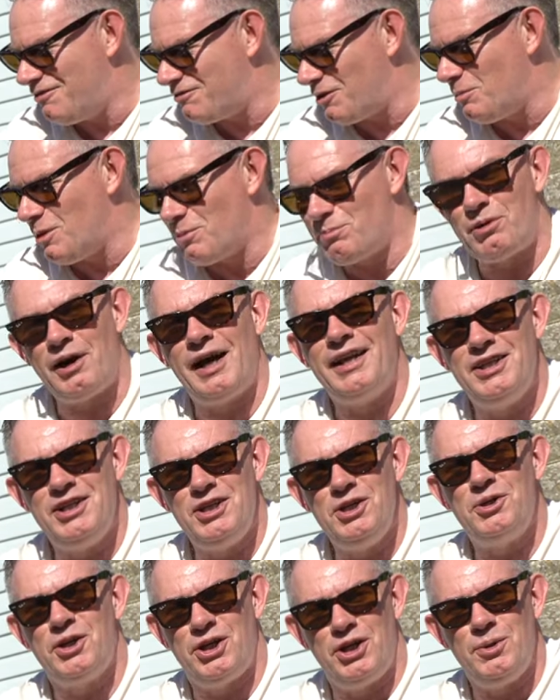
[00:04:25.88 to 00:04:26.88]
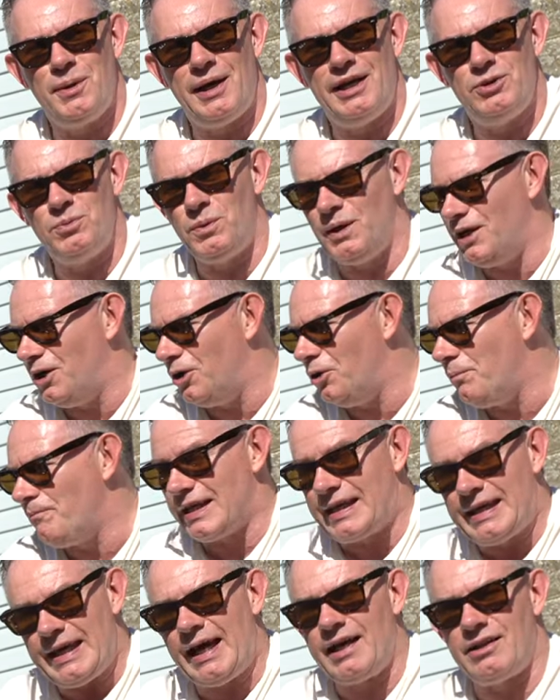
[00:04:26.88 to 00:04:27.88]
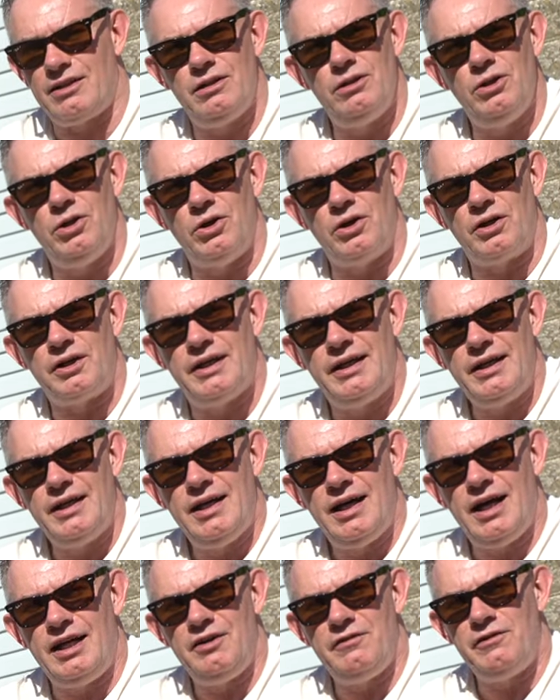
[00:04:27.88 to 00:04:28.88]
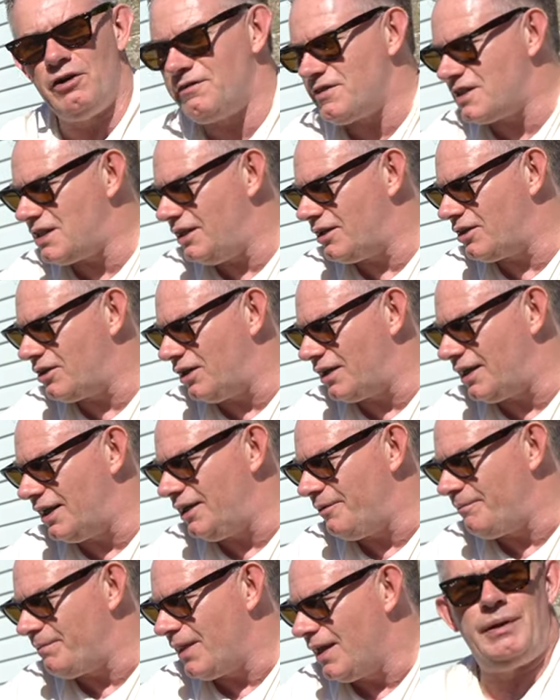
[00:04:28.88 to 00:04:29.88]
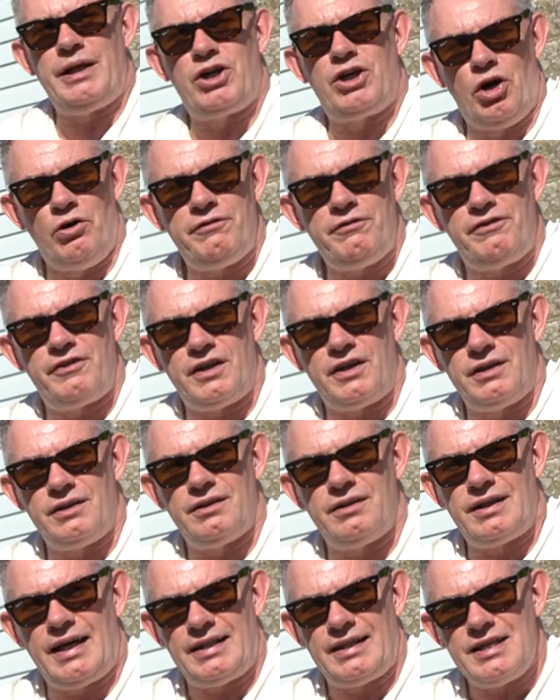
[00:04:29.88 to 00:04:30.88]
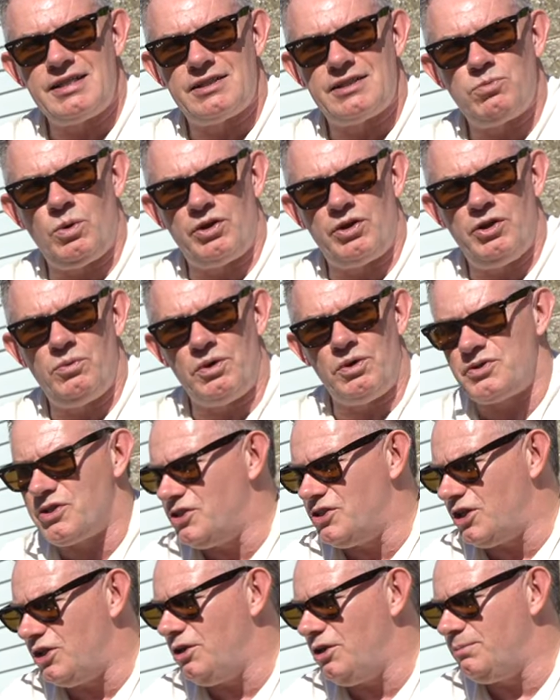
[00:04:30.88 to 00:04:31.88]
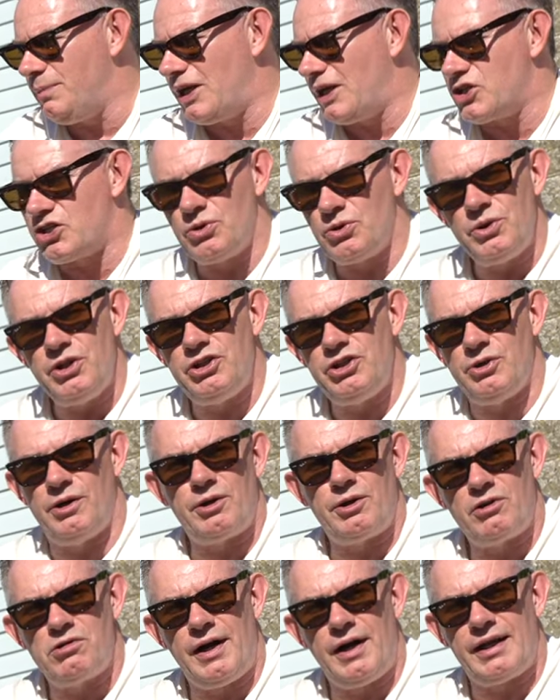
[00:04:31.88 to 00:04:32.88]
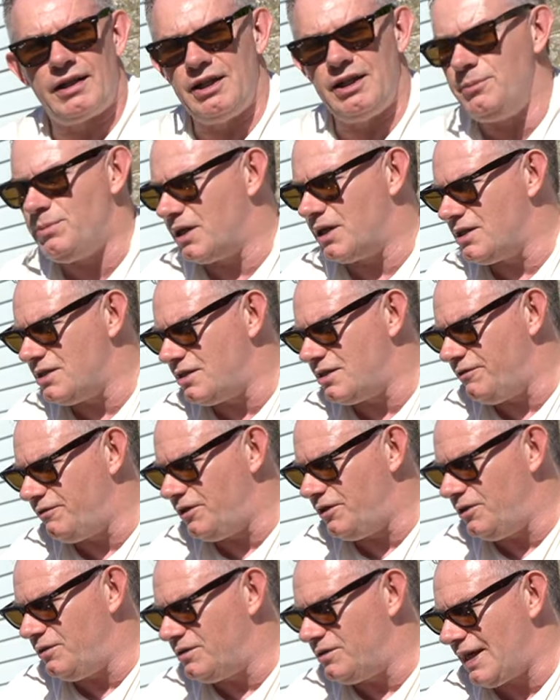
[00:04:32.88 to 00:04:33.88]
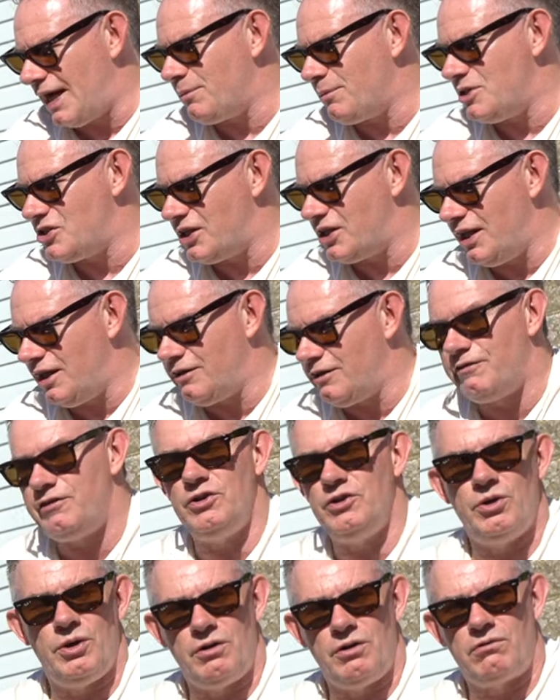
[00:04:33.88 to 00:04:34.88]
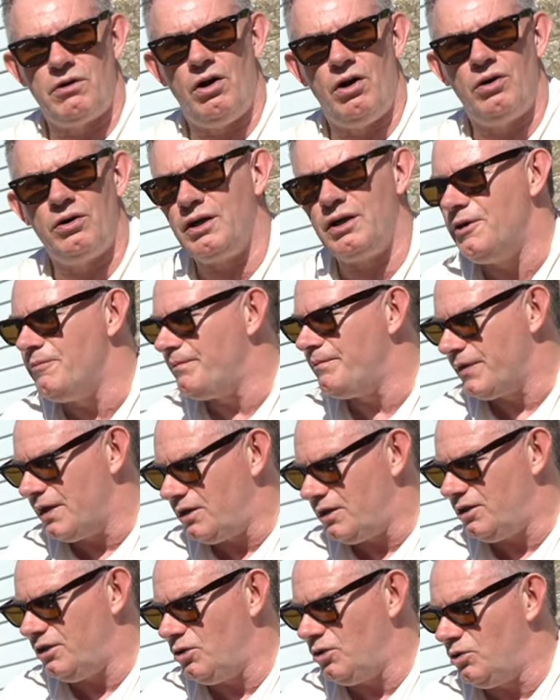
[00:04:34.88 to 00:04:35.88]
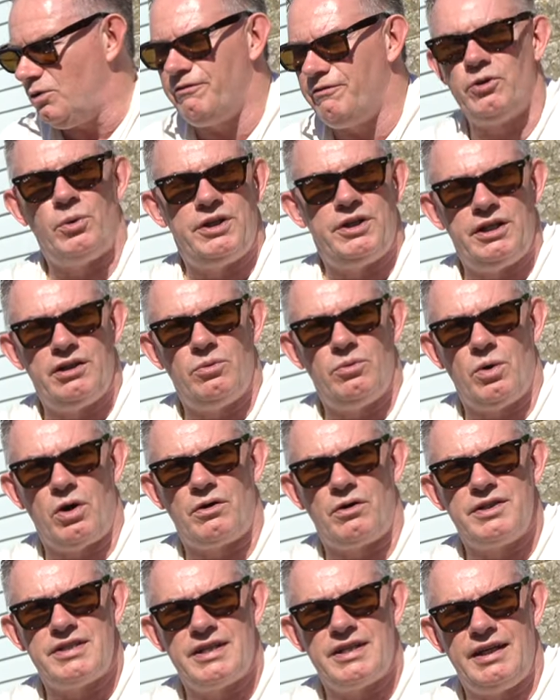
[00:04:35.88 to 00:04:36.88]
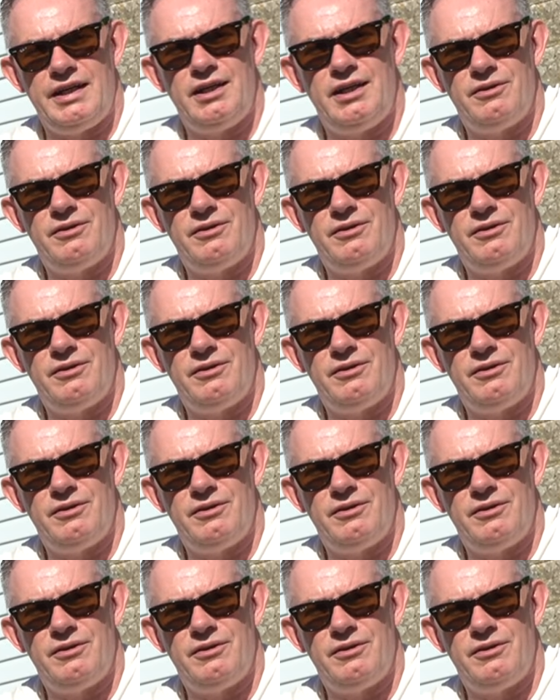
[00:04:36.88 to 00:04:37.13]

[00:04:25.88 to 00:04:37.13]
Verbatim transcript: from a brand new QA'd wheel to get the look. And you've obviously got to be confident that this is what you want to do and make sure you do it correctly because if you damage it and if you do it wrong, you're voiding the warranty.